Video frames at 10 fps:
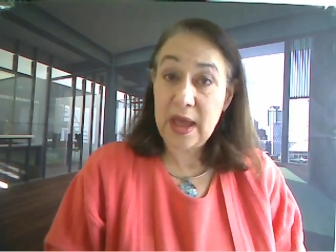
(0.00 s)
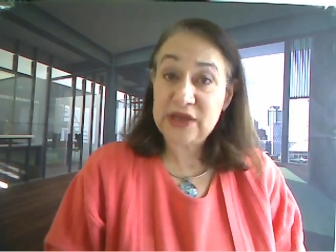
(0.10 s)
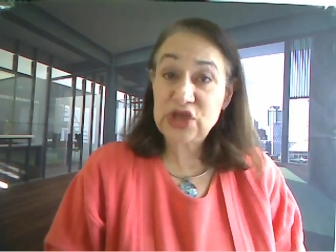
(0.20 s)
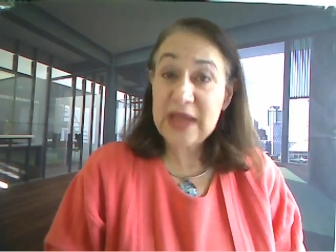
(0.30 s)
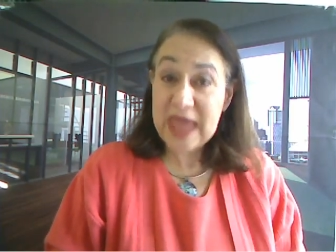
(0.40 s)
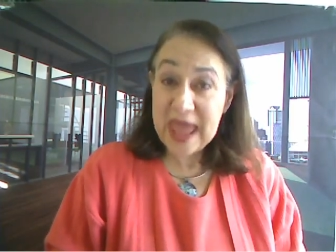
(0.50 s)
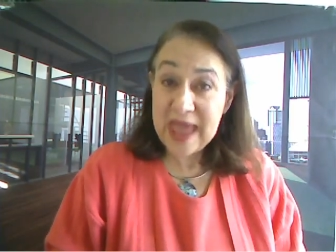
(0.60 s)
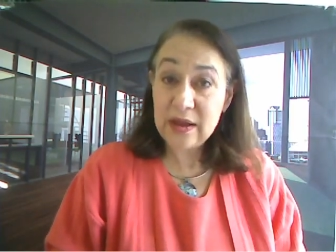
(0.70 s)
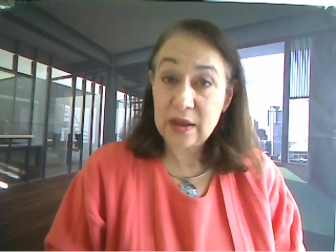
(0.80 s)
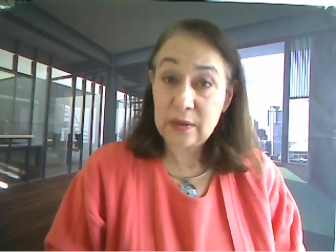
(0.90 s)
Uh, Chuck
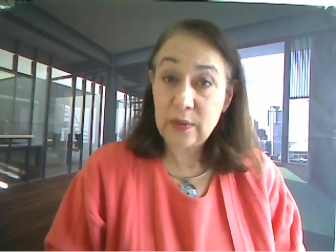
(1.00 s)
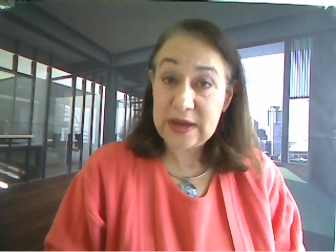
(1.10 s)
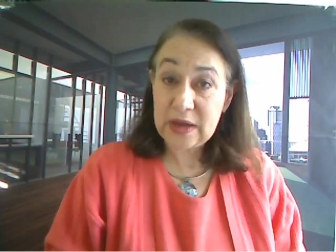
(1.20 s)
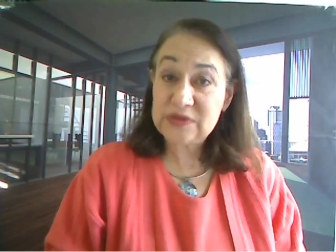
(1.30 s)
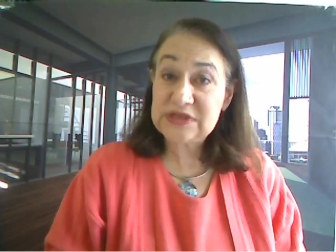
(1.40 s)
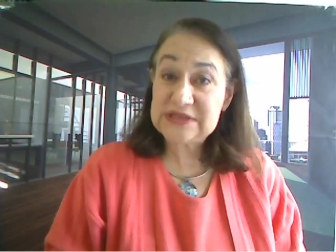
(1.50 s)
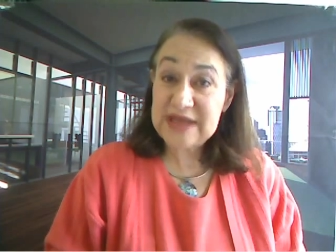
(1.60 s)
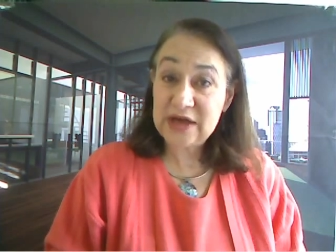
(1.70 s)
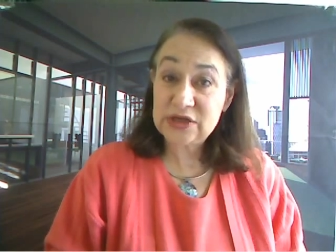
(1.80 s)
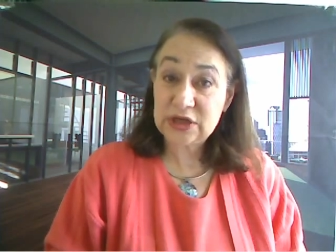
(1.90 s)
Hagel, when he was a
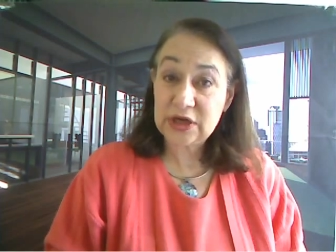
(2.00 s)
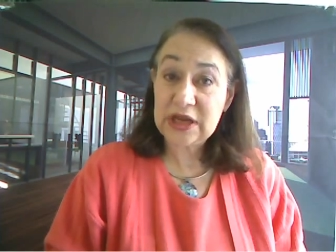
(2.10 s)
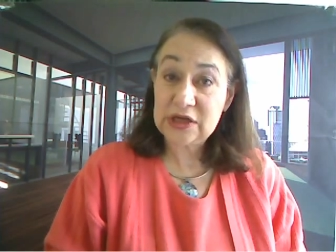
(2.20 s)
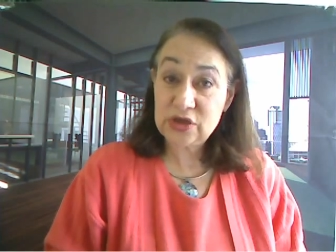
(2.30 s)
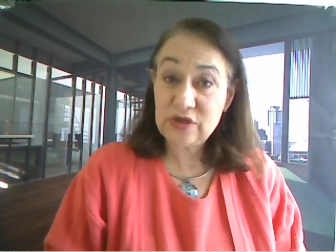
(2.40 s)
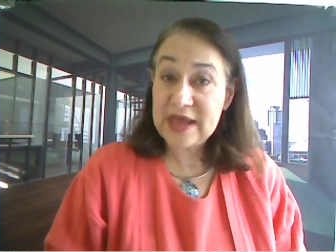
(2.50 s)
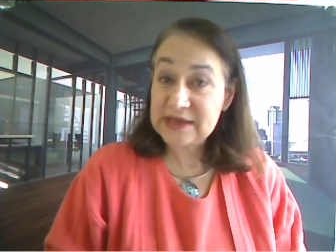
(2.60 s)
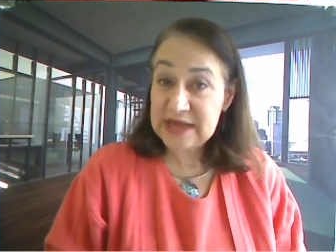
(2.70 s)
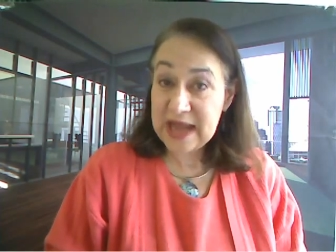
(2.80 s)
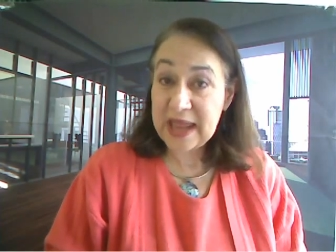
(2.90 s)
senator in
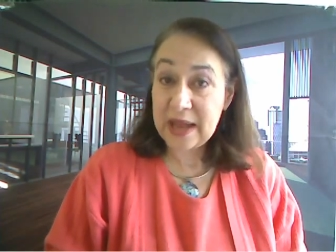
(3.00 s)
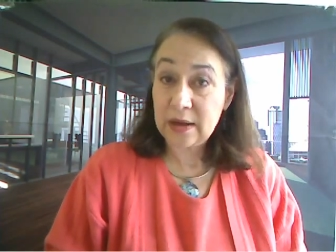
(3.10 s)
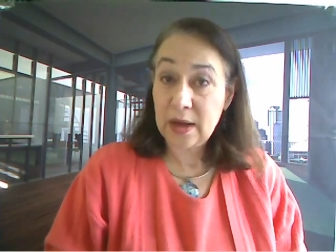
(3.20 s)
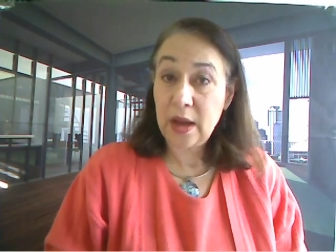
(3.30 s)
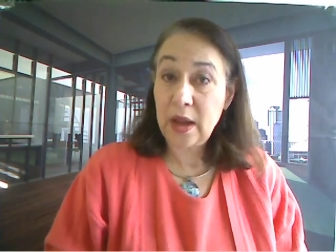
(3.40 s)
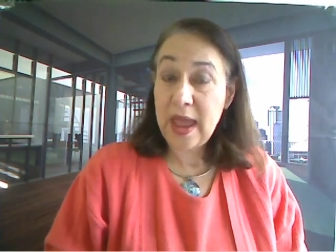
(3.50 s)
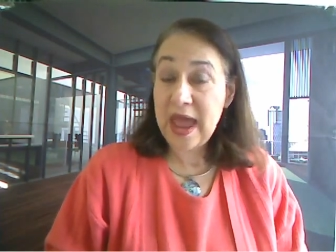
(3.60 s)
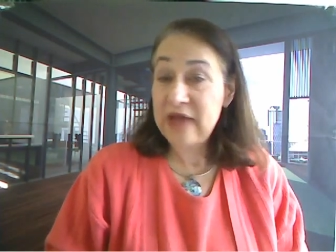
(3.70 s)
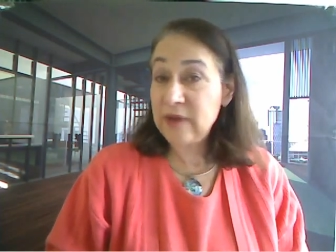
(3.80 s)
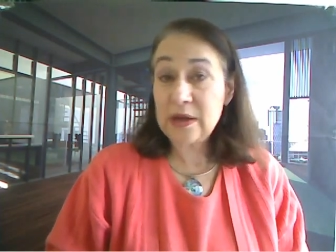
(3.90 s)
2008,
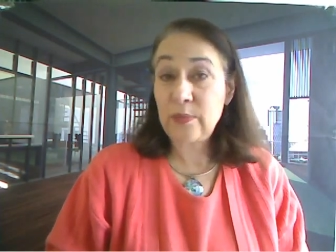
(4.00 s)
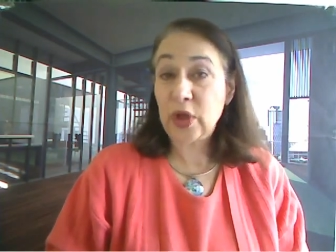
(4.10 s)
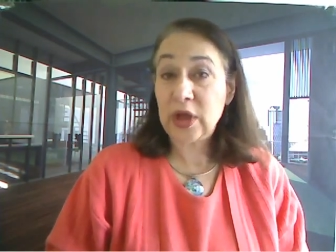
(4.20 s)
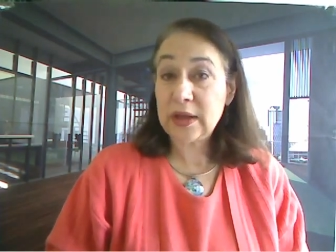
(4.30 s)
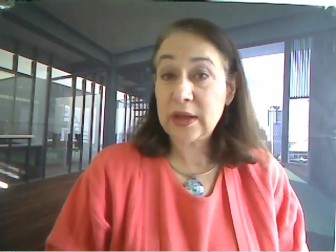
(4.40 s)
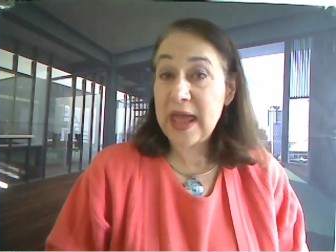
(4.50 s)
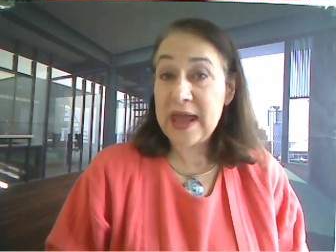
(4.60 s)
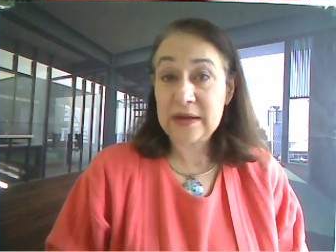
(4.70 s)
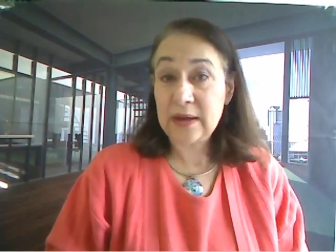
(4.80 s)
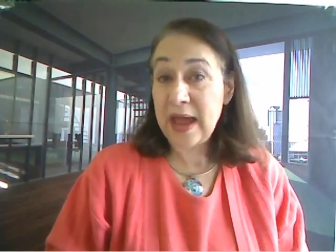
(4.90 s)
had written a book,
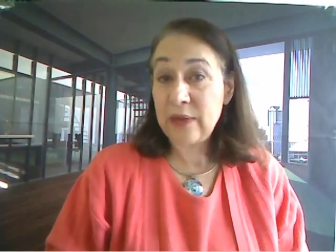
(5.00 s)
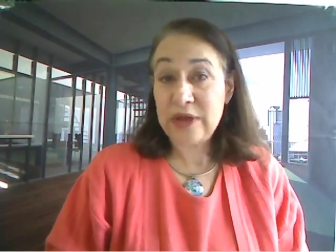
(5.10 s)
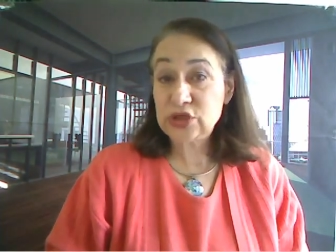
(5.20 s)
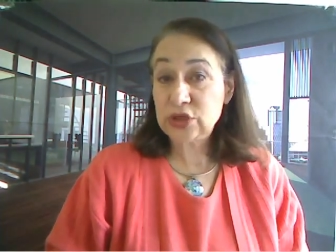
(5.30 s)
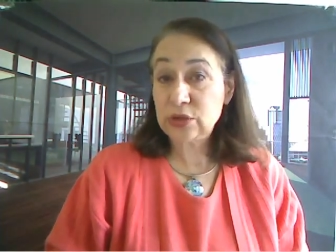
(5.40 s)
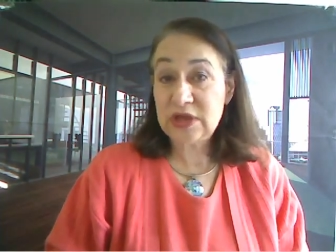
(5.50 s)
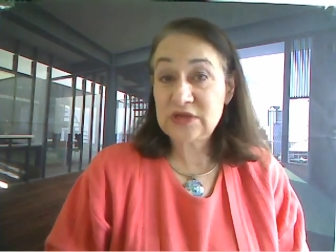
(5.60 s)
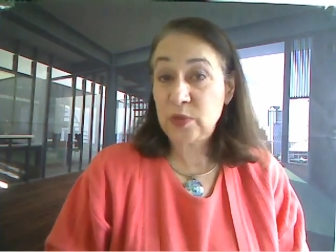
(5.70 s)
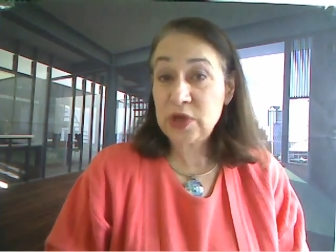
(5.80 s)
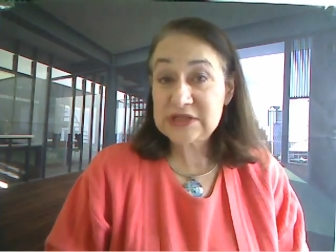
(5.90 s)
and I went to
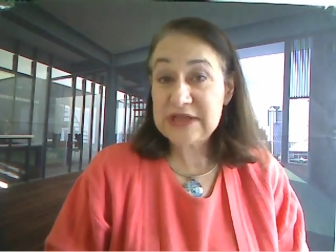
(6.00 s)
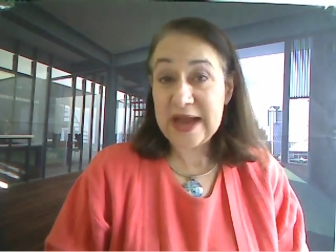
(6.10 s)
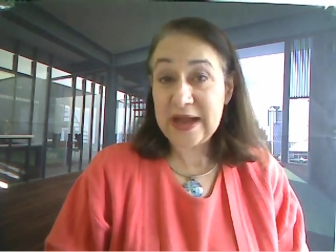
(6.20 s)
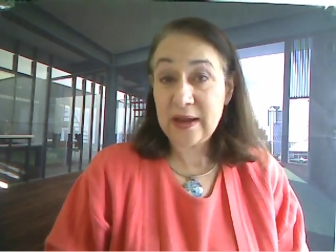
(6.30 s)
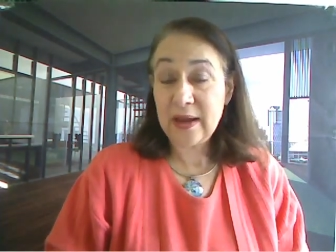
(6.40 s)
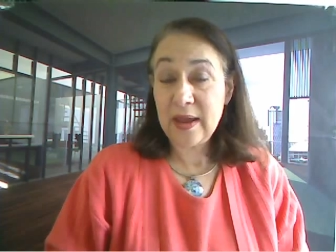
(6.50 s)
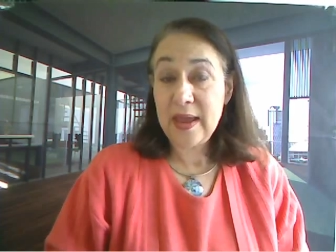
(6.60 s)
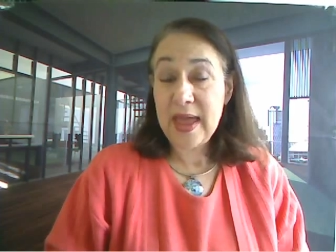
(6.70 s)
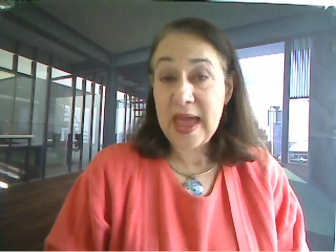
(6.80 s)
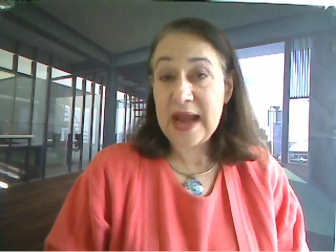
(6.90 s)
his book signing,
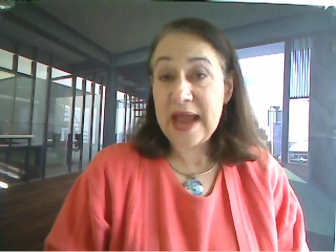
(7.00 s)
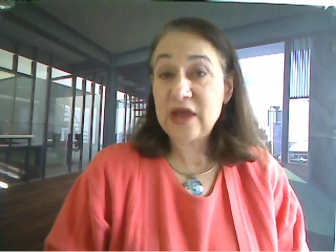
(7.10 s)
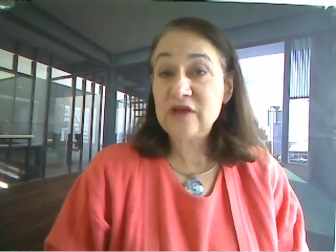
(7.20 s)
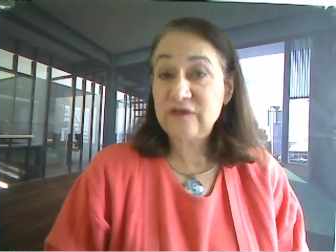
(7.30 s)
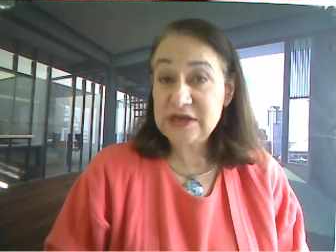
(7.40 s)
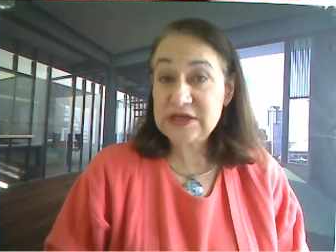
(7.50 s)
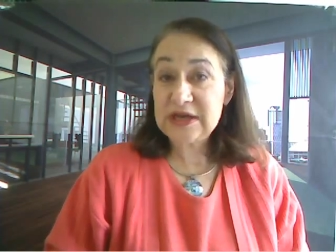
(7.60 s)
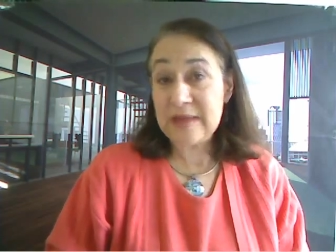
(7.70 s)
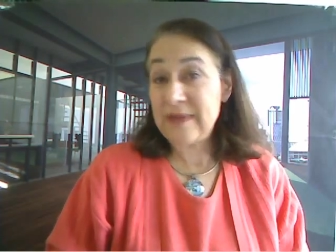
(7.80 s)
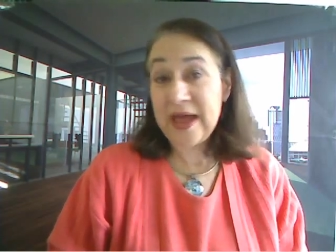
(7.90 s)
and I confronted him.